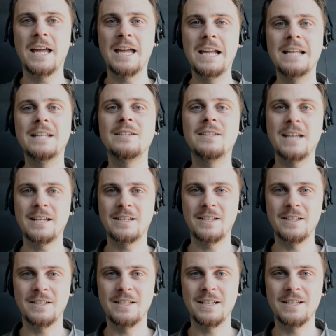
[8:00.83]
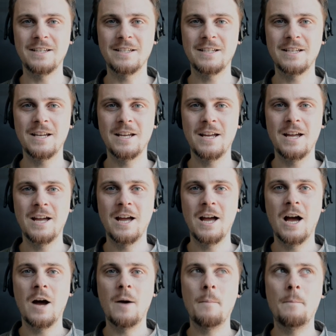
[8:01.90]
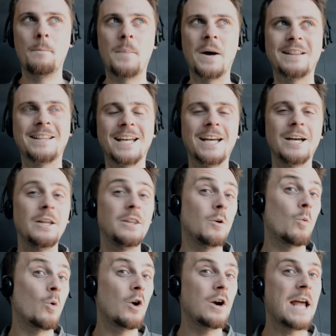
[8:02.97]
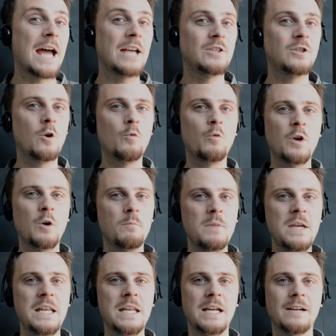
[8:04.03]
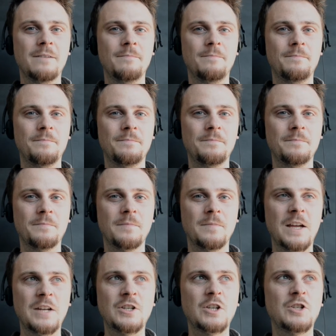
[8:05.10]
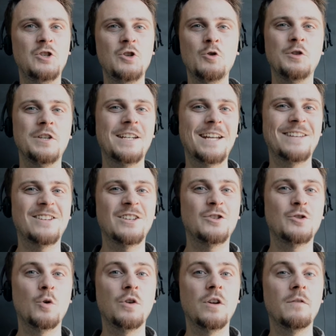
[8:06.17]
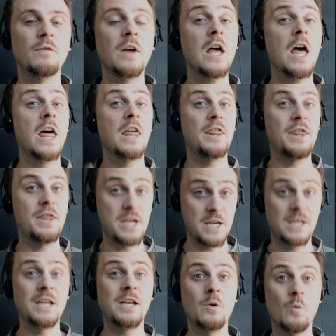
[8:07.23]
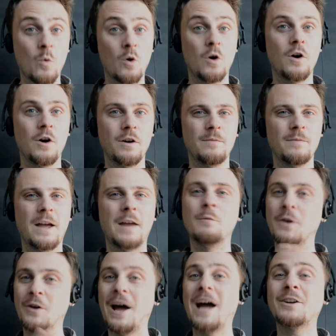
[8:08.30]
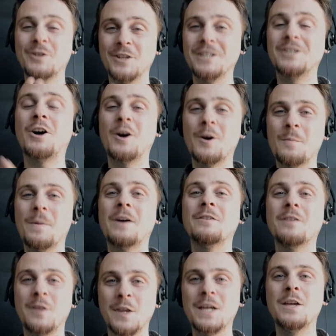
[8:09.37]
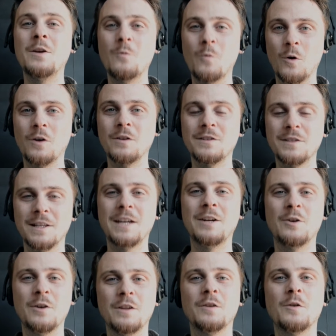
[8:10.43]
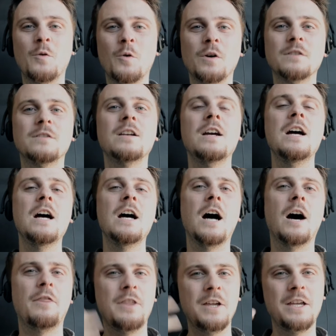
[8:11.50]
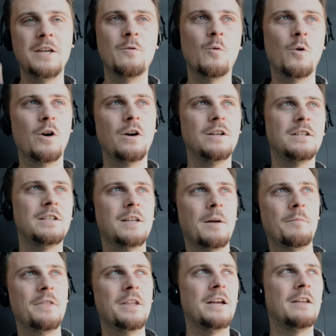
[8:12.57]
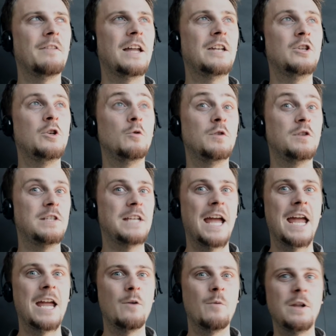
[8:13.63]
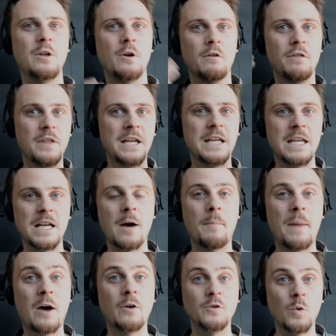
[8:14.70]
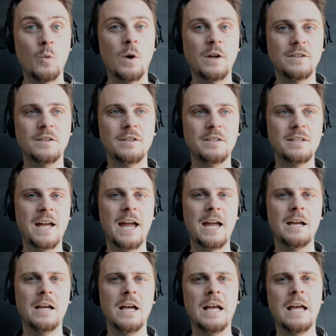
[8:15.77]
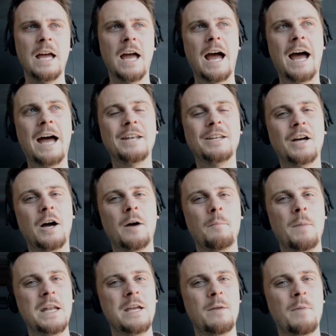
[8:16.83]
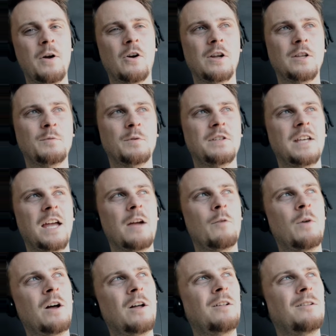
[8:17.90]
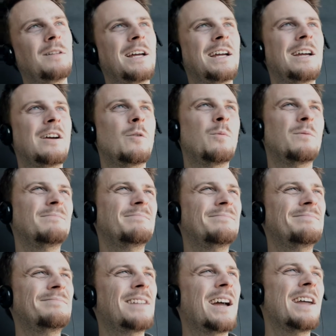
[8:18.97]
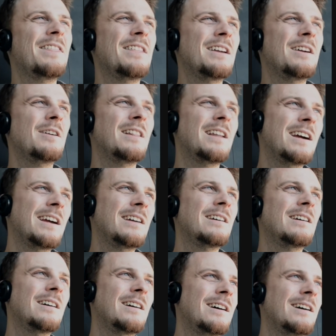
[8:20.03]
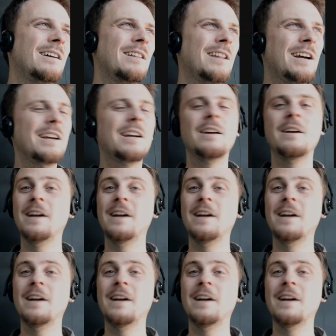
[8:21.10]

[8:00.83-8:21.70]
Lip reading: in sentences. But the word has no real meaning. They just use it as a sort of thinking word. And we'll actually talk about thinking words later in the course. A thinking word is something that you say when you're thinking about what to say. And many Americans will say, well, I think like, and